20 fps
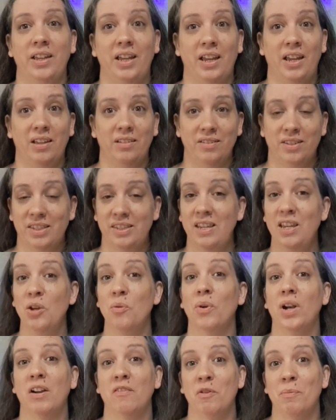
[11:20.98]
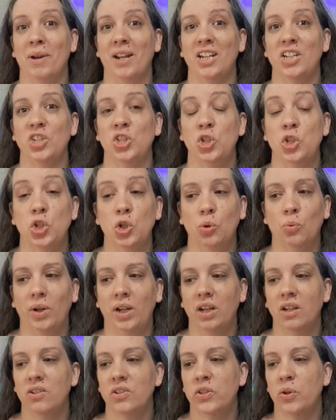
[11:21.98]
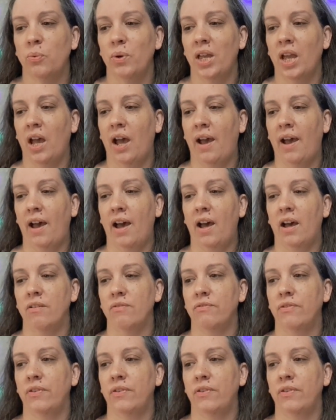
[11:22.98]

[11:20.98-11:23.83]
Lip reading: seeing what everybody's doing. So we have